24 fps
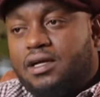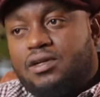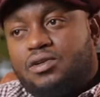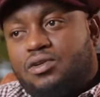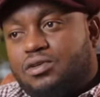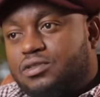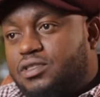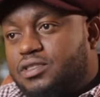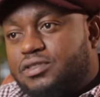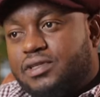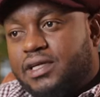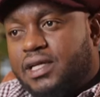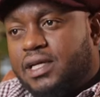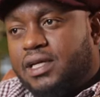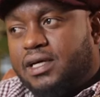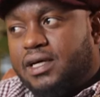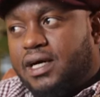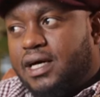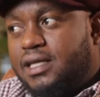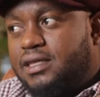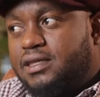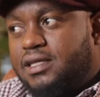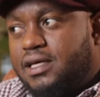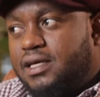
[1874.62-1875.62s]
Not really.
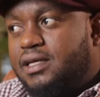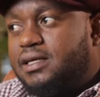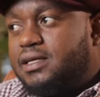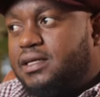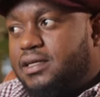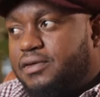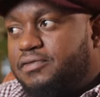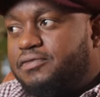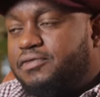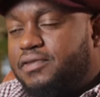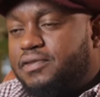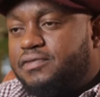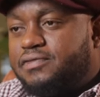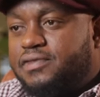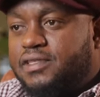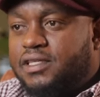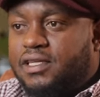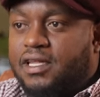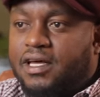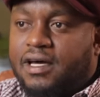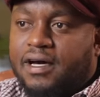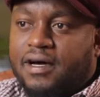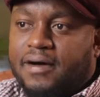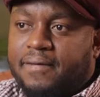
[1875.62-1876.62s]
I think
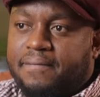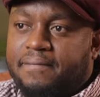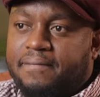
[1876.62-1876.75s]
50 there.